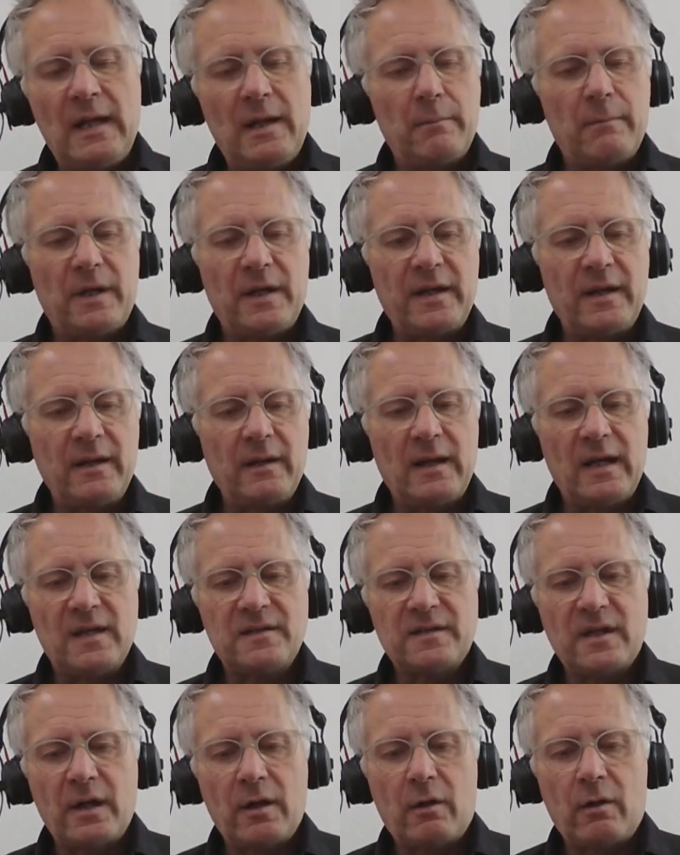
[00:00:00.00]
But
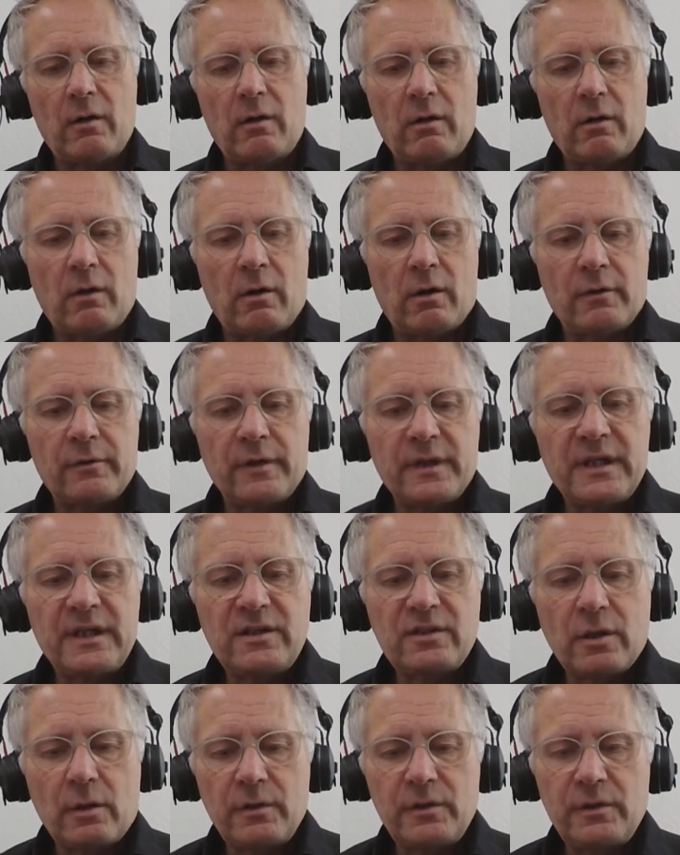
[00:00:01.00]
as I already
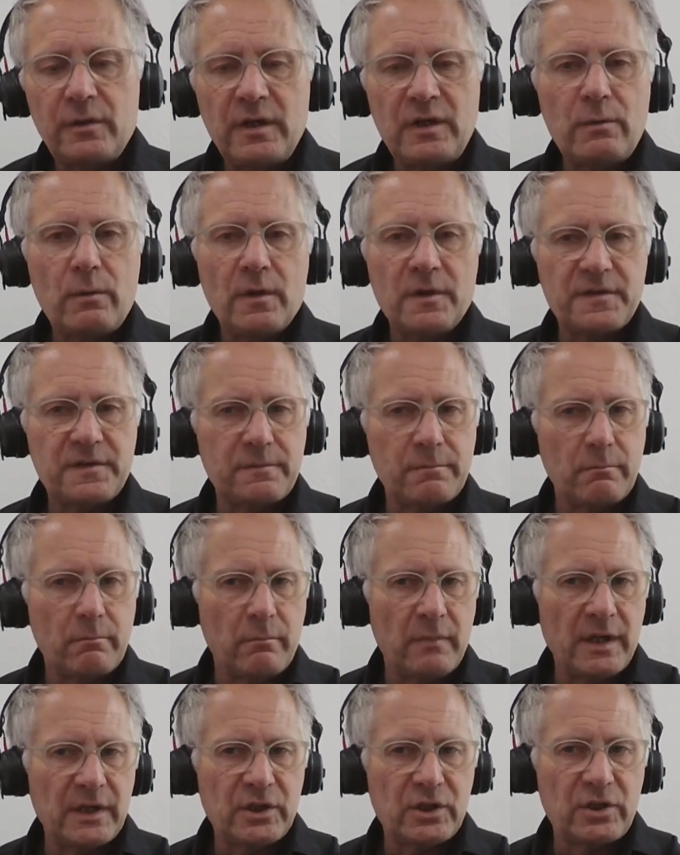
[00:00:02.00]
told you, it was
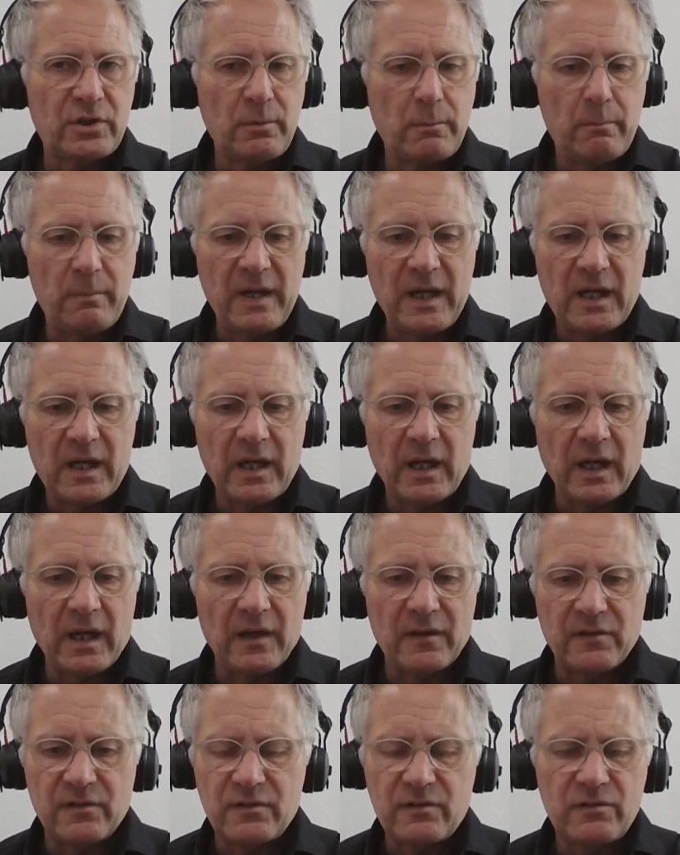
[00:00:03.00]
much too big
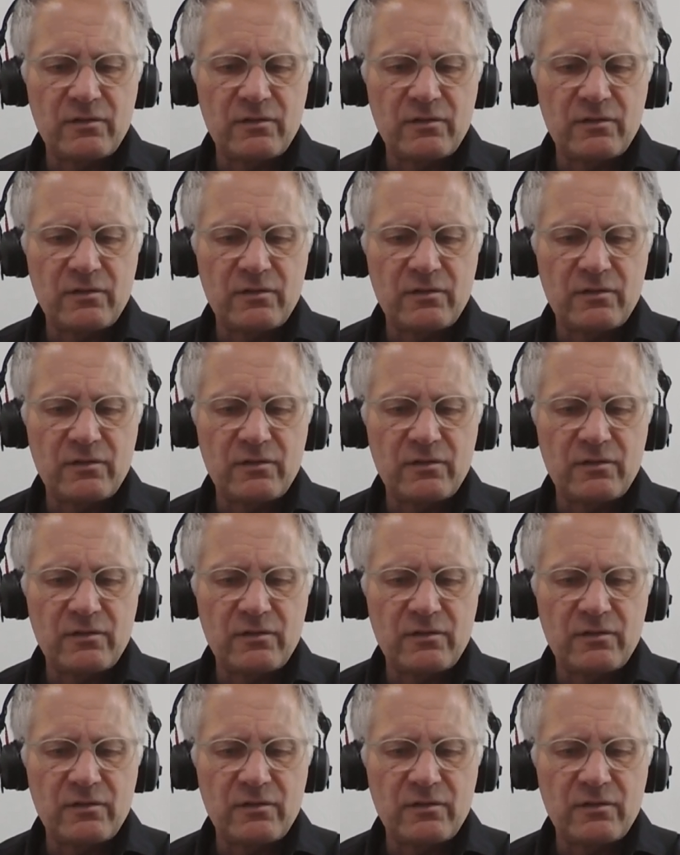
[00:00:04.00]
and